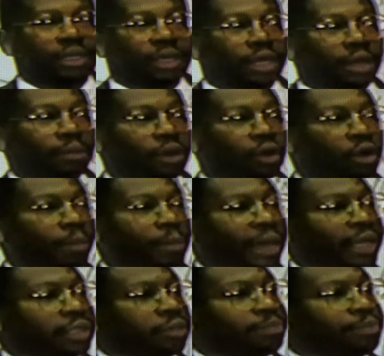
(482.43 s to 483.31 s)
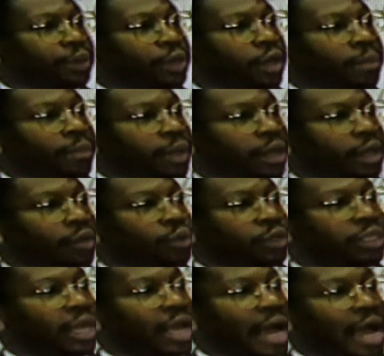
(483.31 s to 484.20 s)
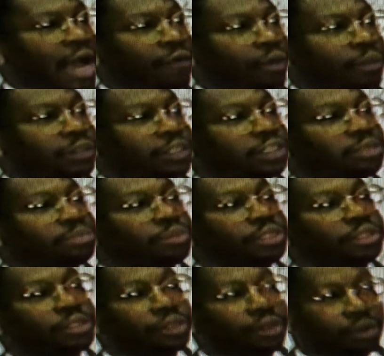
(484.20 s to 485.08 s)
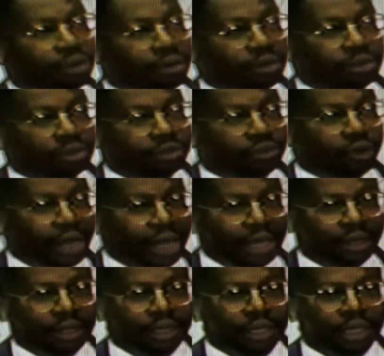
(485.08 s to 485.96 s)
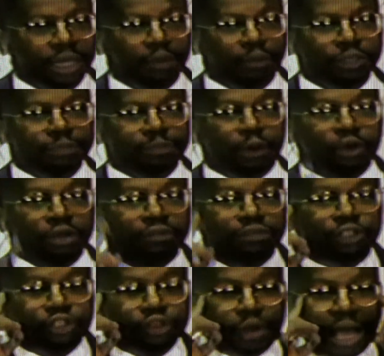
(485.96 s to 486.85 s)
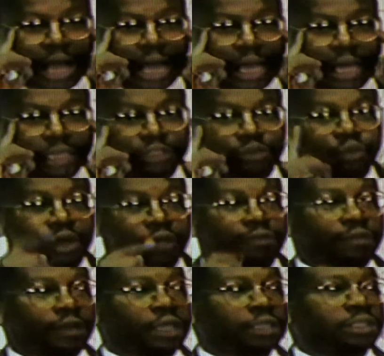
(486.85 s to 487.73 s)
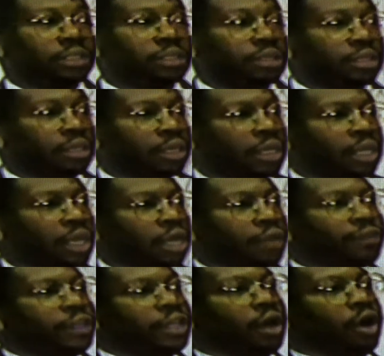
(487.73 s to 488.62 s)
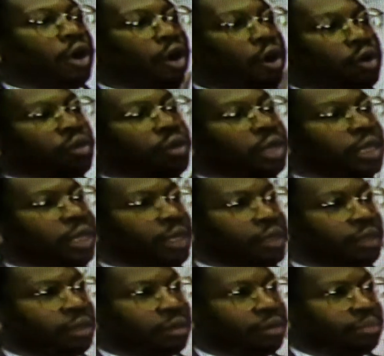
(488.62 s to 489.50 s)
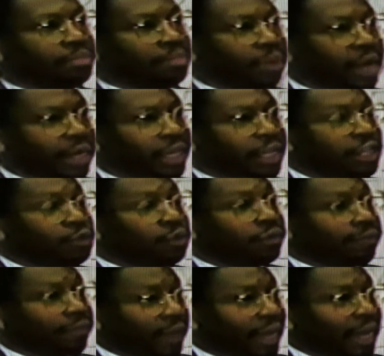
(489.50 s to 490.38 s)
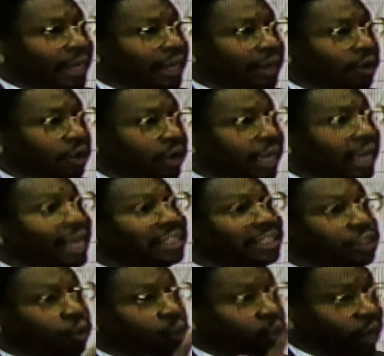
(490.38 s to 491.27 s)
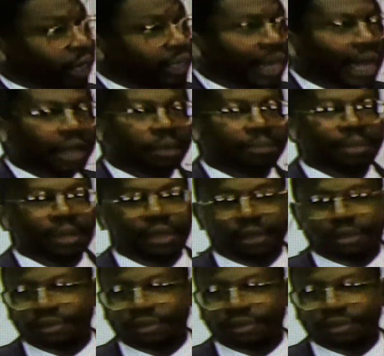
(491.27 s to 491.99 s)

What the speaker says: I'm going back to the pyramid with the iris is material, right? And we spoke of 2 eyes, 1 vision. The only money you will find it on is the $1 bill.